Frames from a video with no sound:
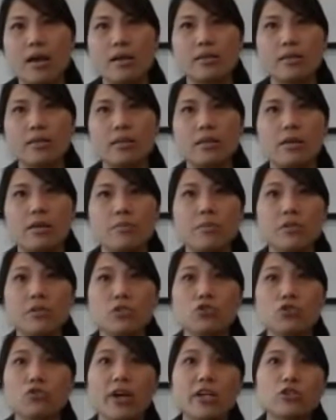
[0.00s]
and the
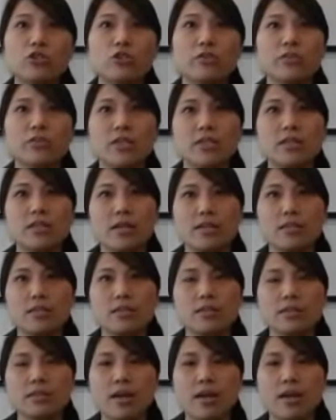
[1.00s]
administration of deceased